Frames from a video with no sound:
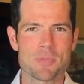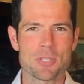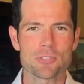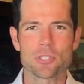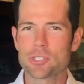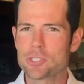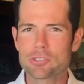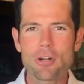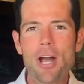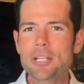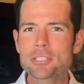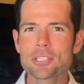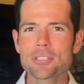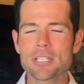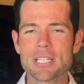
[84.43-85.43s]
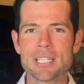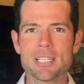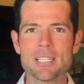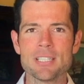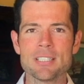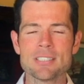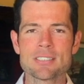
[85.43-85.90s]
So the structure
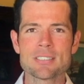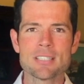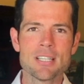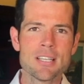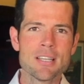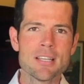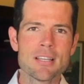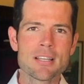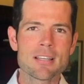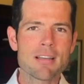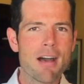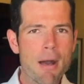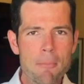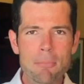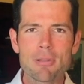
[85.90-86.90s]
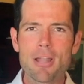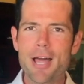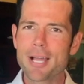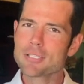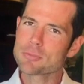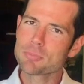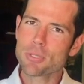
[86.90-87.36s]
is
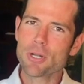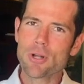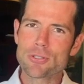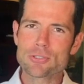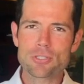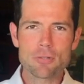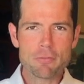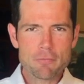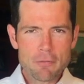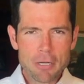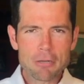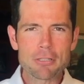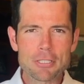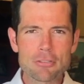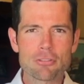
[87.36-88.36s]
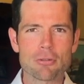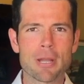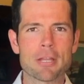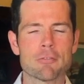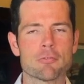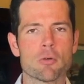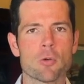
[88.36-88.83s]
complex, but also fairly
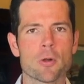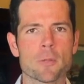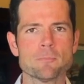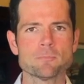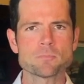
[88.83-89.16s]
straightforward.